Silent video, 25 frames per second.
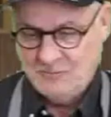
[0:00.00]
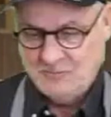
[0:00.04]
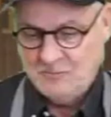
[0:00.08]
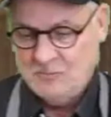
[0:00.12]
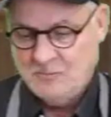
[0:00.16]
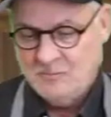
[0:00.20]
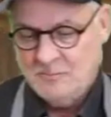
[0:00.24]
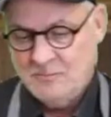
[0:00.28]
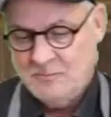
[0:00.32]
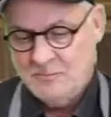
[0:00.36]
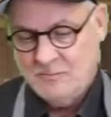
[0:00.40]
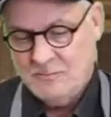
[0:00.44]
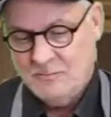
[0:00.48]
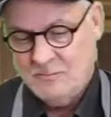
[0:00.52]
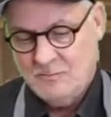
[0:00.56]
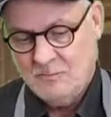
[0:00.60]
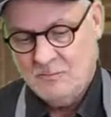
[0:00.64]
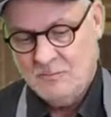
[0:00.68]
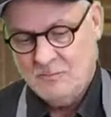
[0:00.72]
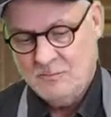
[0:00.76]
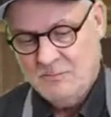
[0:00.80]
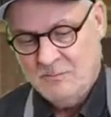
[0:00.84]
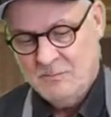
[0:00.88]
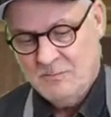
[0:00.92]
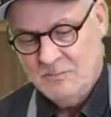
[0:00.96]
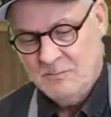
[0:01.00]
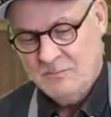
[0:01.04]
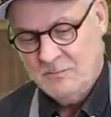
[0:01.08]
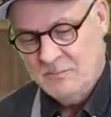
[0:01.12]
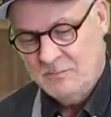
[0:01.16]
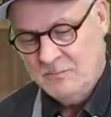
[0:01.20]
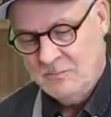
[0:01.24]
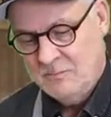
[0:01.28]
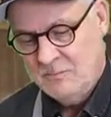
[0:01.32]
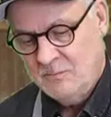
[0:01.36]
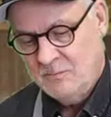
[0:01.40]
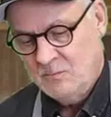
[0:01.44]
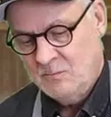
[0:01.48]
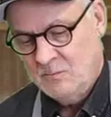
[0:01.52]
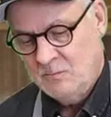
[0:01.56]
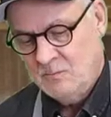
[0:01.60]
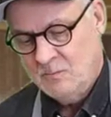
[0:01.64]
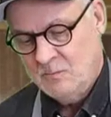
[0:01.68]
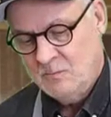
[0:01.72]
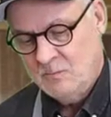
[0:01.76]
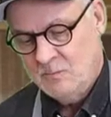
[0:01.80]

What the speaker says: [no speech]